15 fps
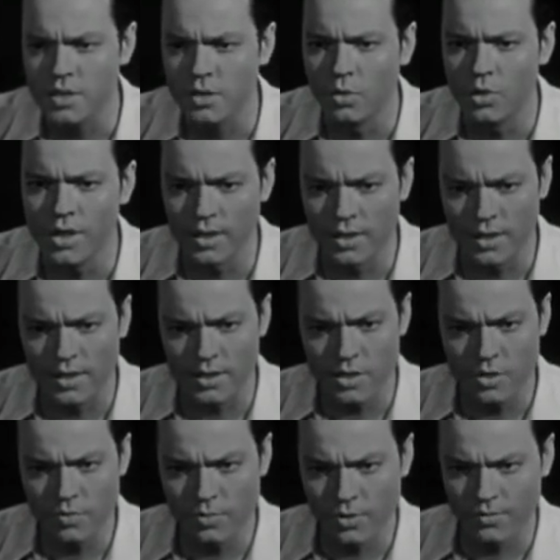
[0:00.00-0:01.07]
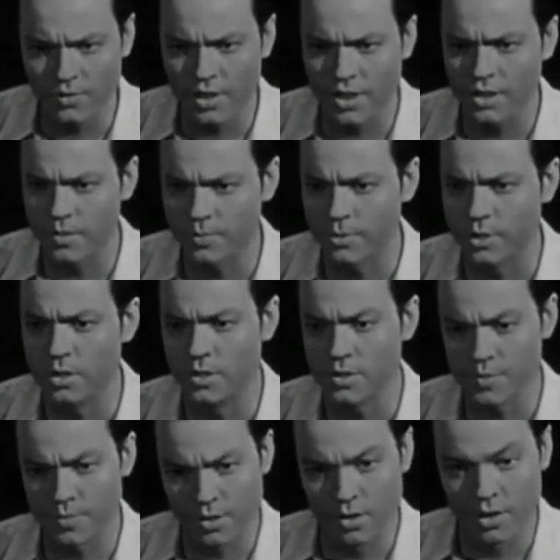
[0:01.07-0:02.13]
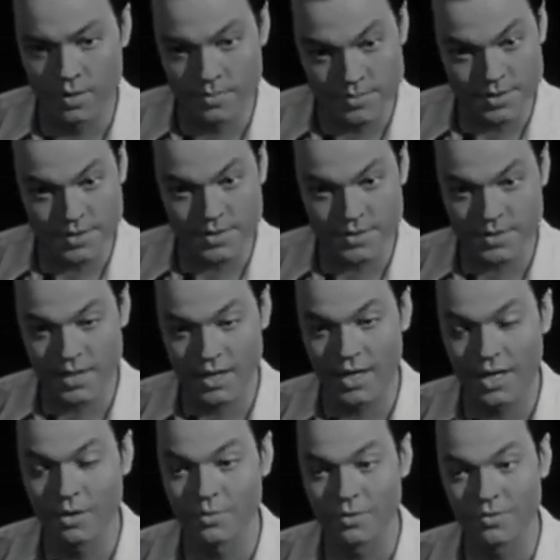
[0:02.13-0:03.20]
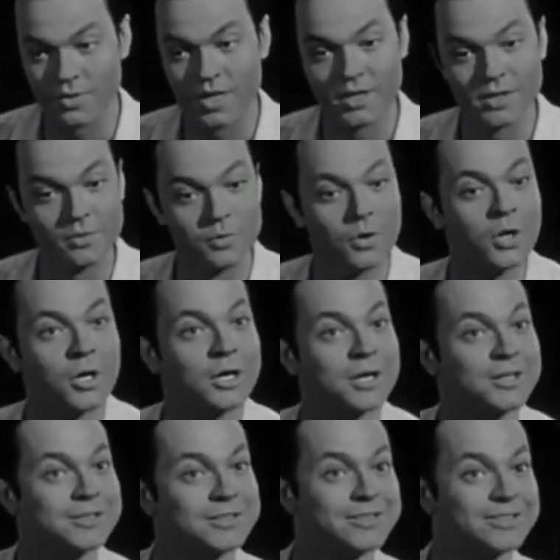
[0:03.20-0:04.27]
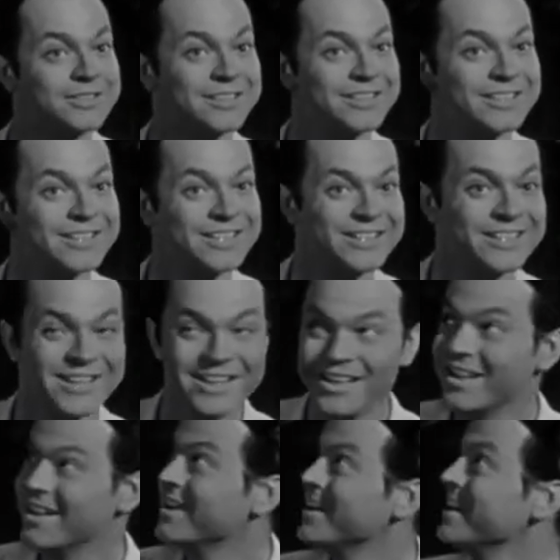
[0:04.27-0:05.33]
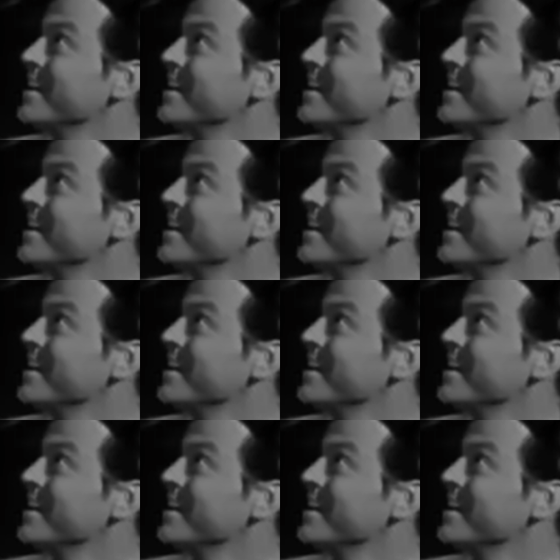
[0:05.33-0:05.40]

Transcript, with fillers: it was amazing, uh, and, and, it still holds up. And, and you see some of the uh, the shots, uh, and